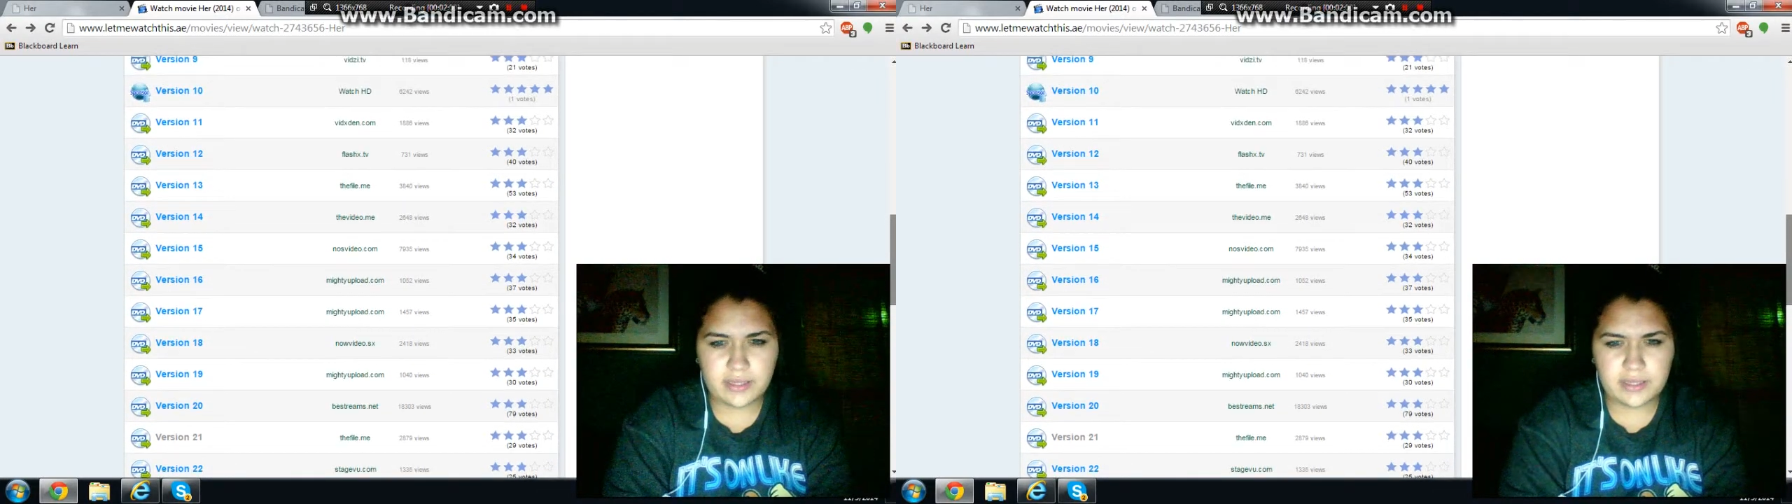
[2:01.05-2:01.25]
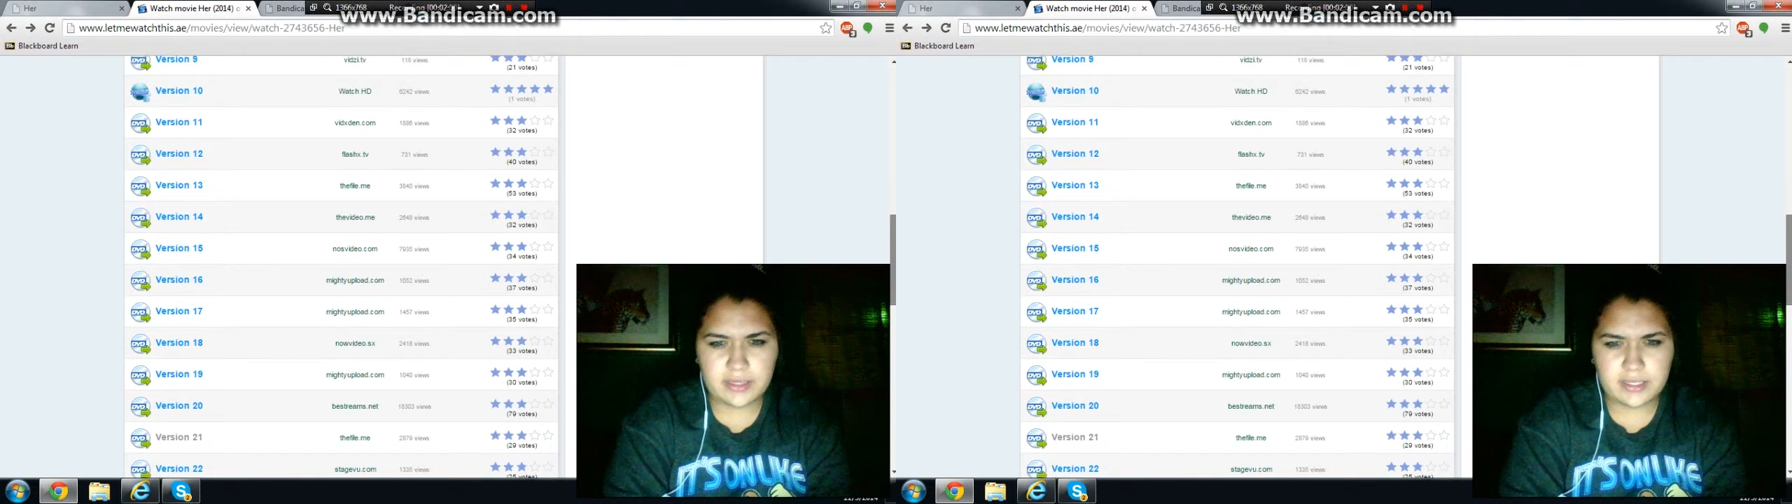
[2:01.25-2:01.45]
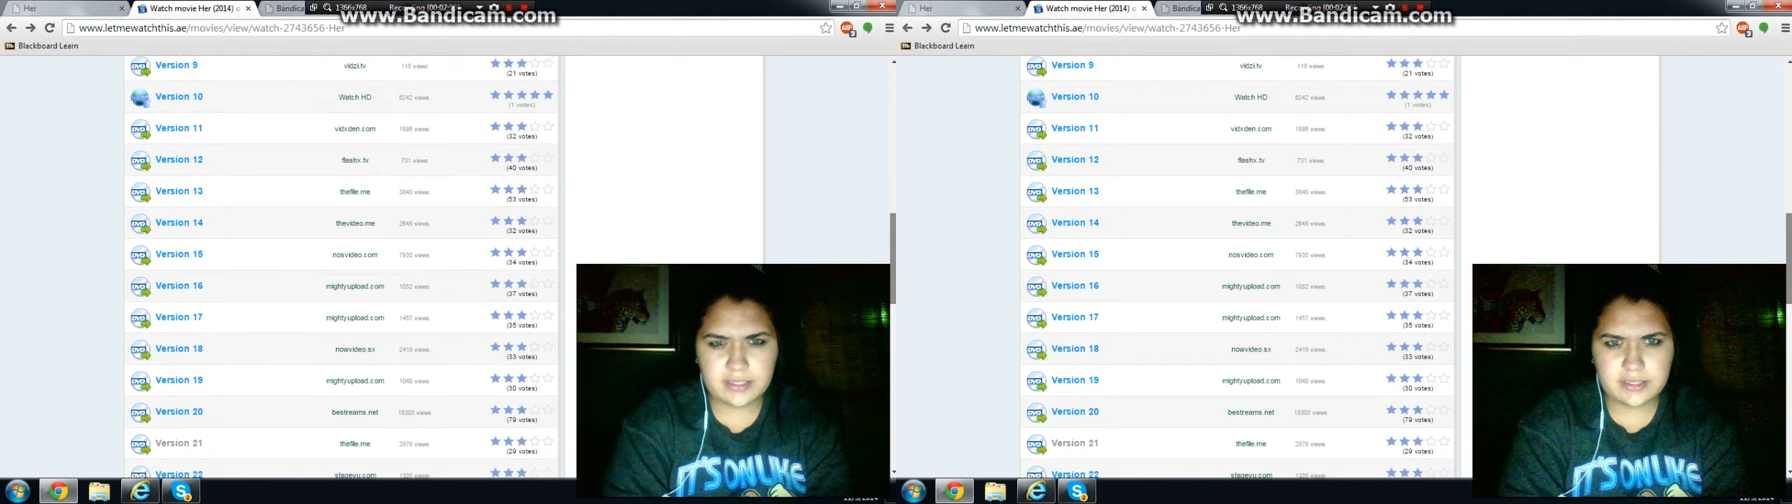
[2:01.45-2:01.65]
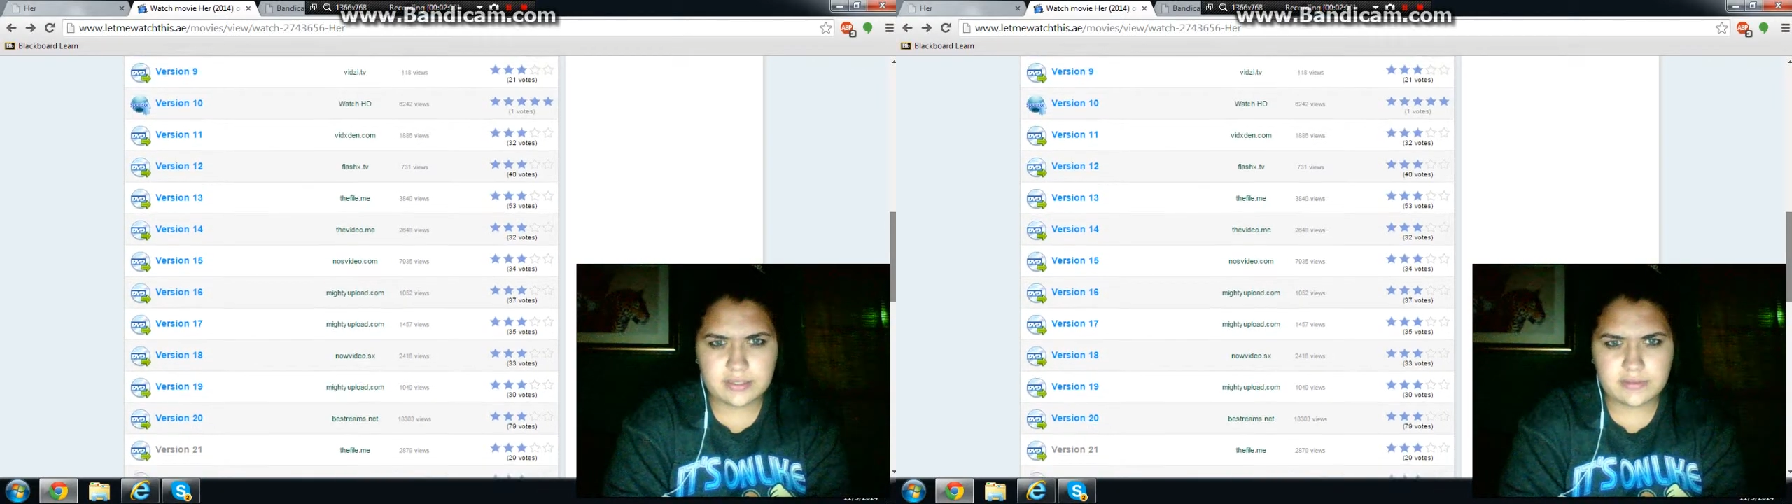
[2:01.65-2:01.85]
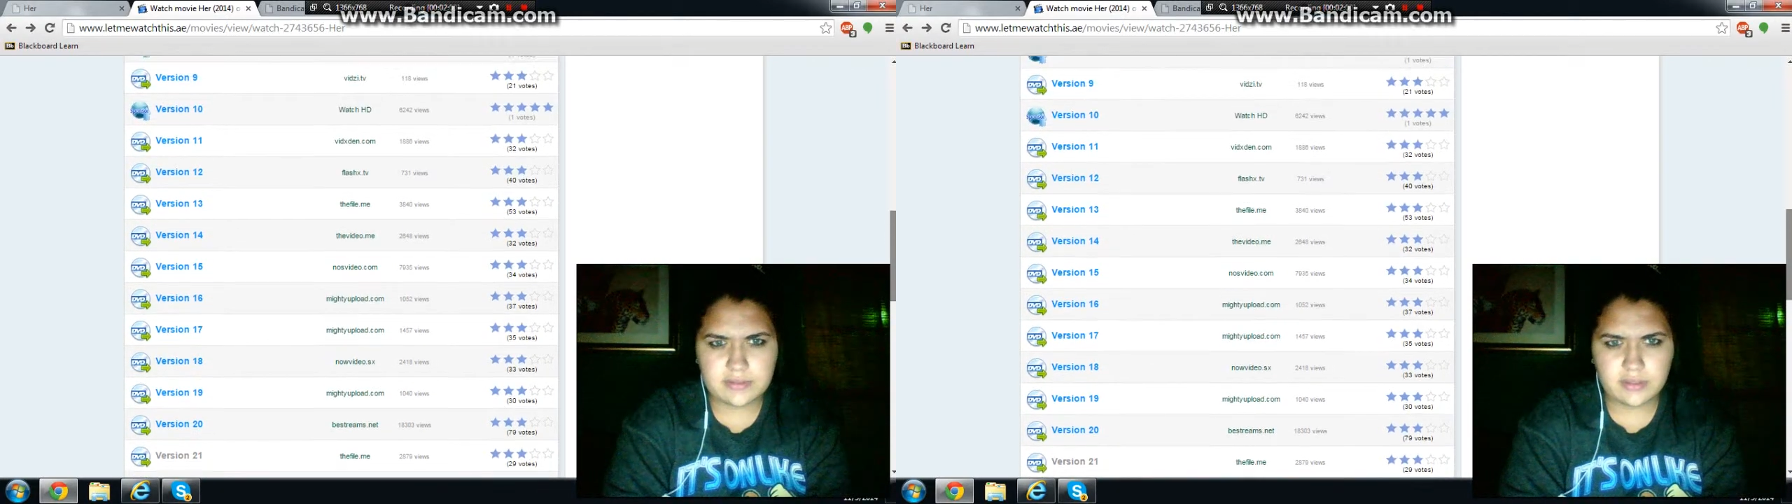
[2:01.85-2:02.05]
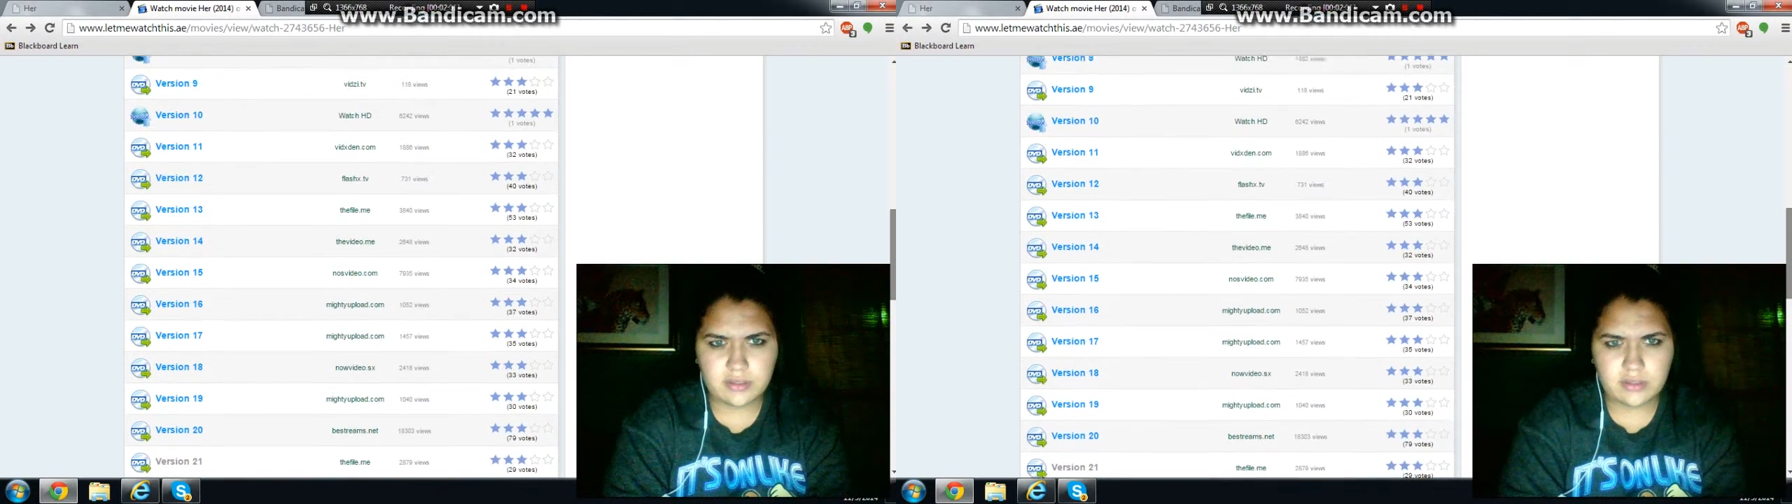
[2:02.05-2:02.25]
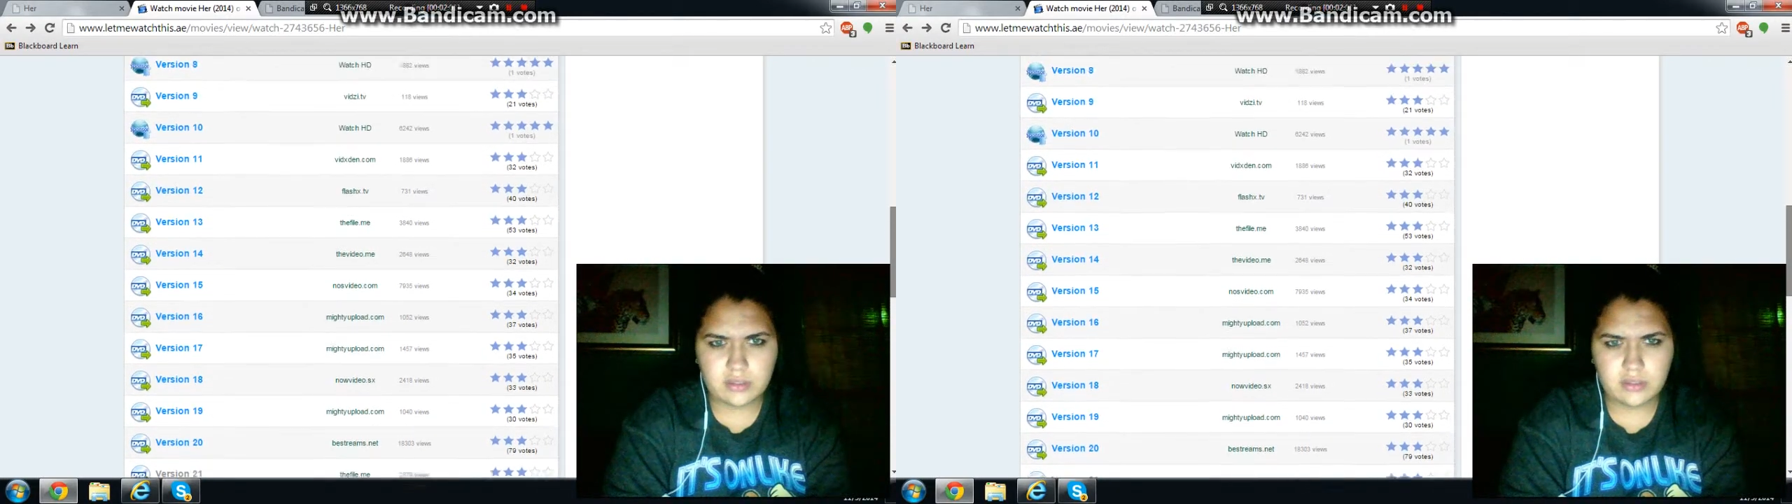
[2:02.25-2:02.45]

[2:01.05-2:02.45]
I think that's what it's called.